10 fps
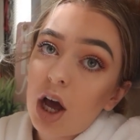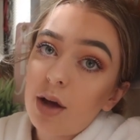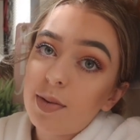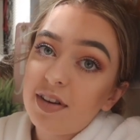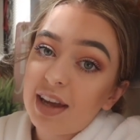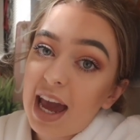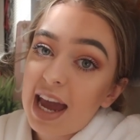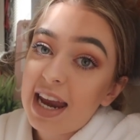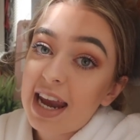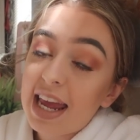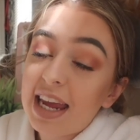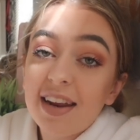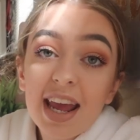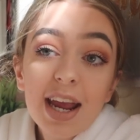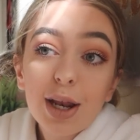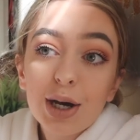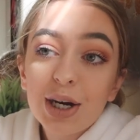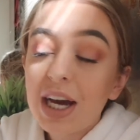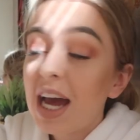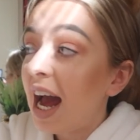Urban Decay Naked Heat
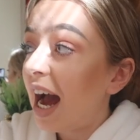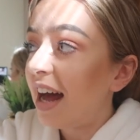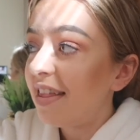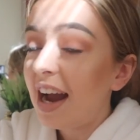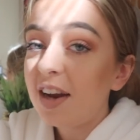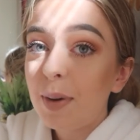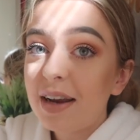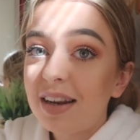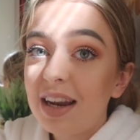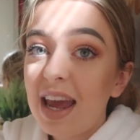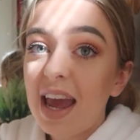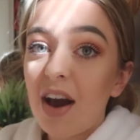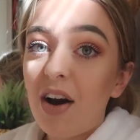look and that is basically it.